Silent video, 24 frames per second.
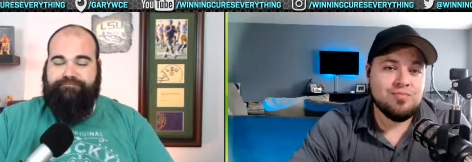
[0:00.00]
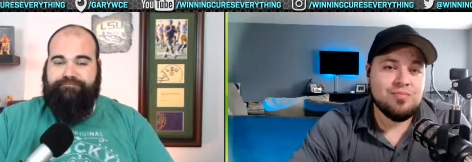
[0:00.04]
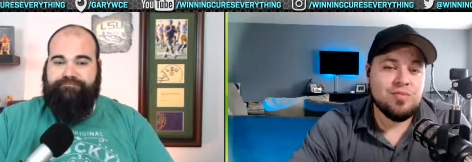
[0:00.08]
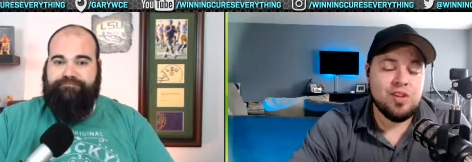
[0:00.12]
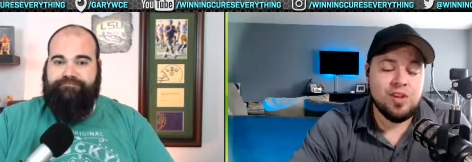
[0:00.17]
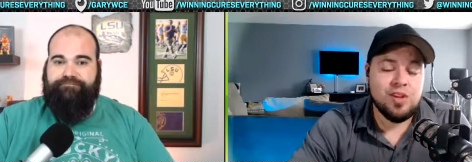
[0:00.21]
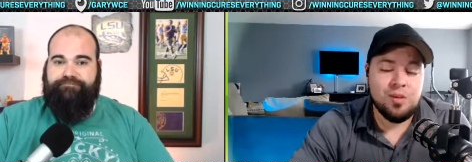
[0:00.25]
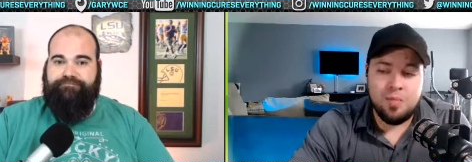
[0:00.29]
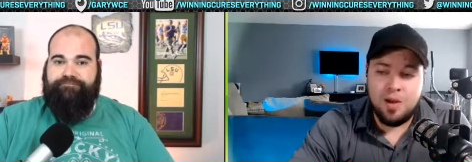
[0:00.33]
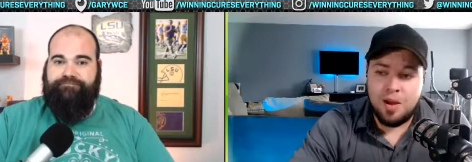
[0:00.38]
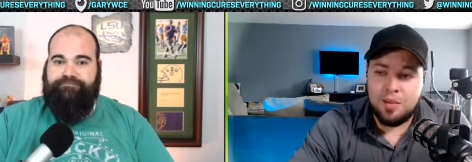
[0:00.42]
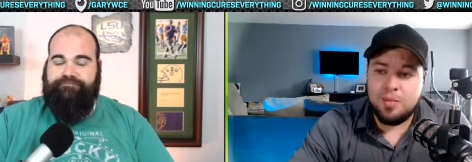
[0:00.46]

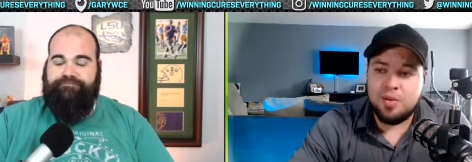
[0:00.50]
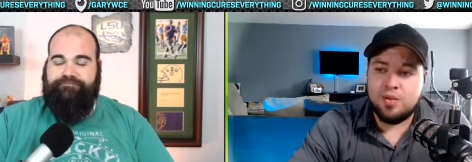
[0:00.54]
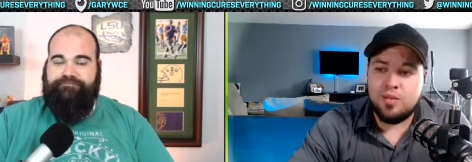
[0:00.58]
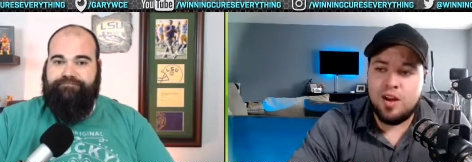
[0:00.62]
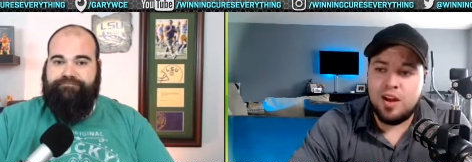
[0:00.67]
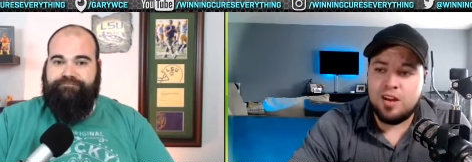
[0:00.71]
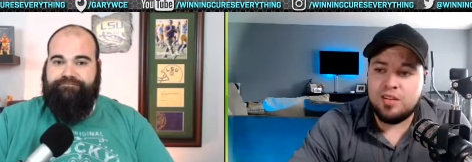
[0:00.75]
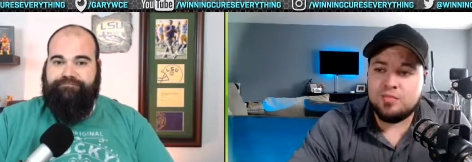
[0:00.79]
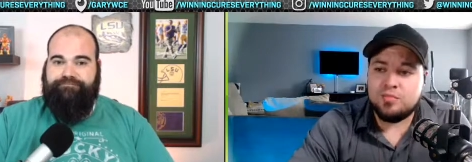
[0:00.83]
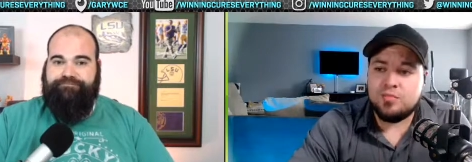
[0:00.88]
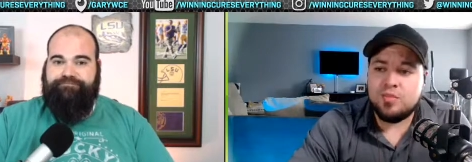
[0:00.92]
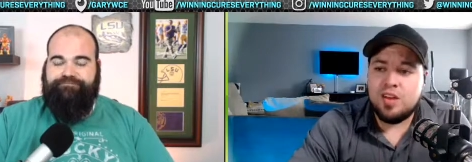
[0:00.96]
Speaker 1: You might be
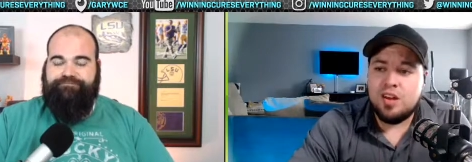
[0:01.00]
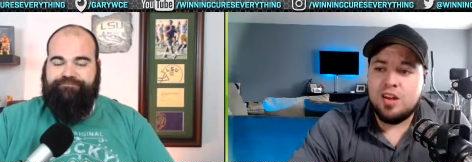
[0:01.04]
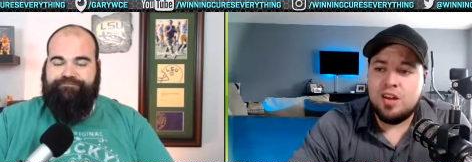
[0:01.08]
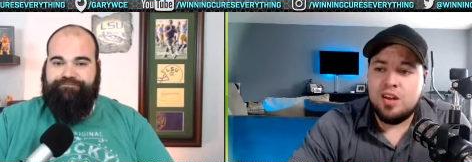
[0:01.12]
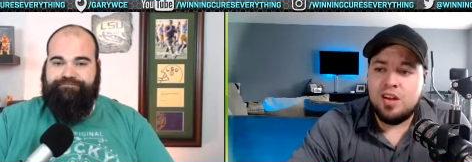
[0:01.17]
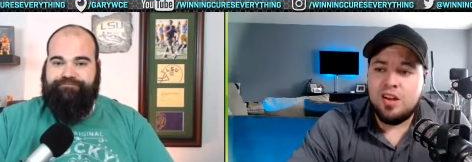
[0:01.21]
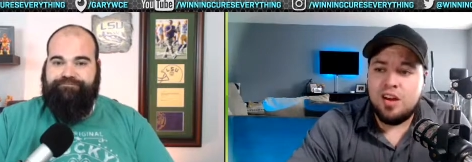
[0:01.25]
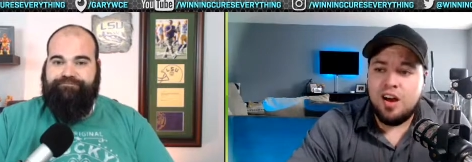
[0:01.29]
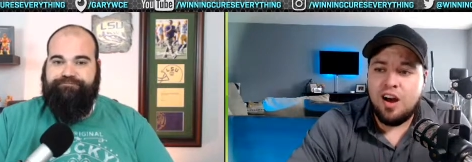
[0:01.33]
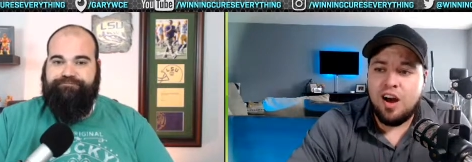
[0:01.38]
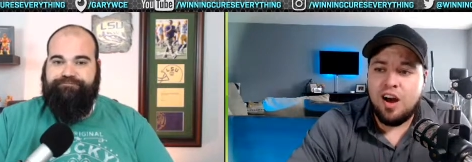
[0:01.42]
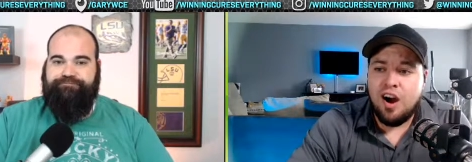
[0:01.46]
right.
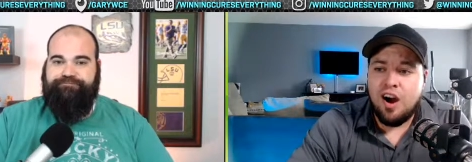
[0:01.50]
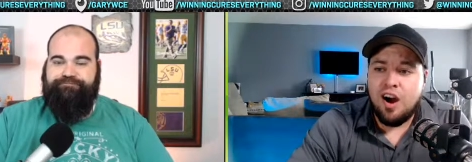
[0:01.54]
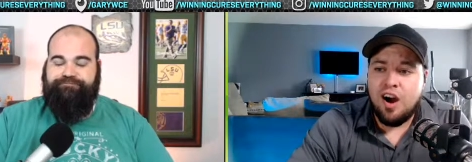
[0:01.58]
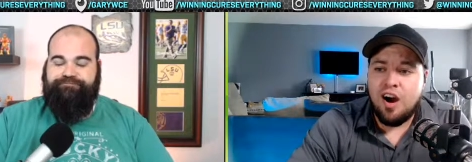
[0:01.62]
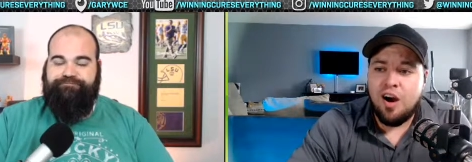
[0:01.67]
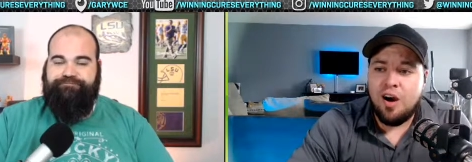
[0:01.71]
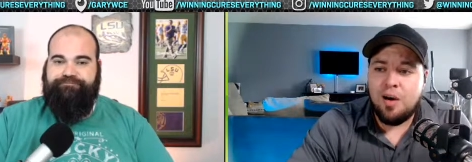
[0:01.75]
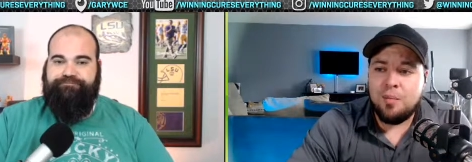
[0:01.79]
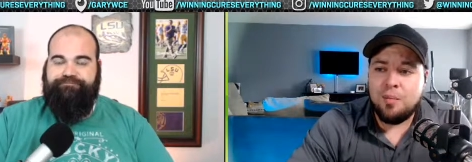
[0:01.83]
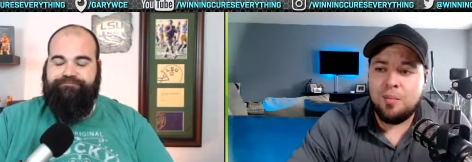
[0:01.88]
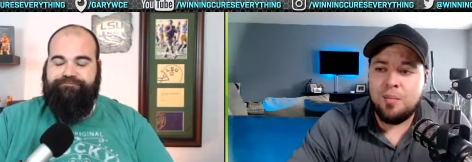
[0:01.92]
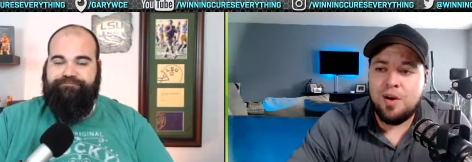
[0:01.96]

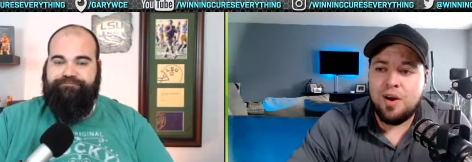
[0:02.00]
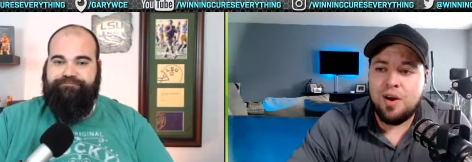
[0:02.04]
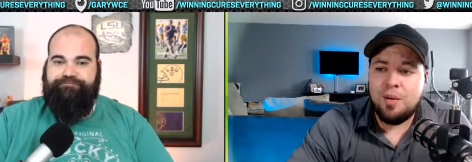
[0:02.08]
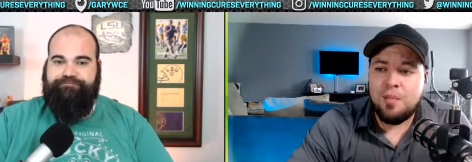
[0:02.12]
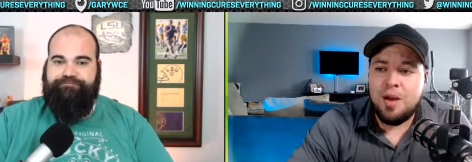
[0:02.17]
Um,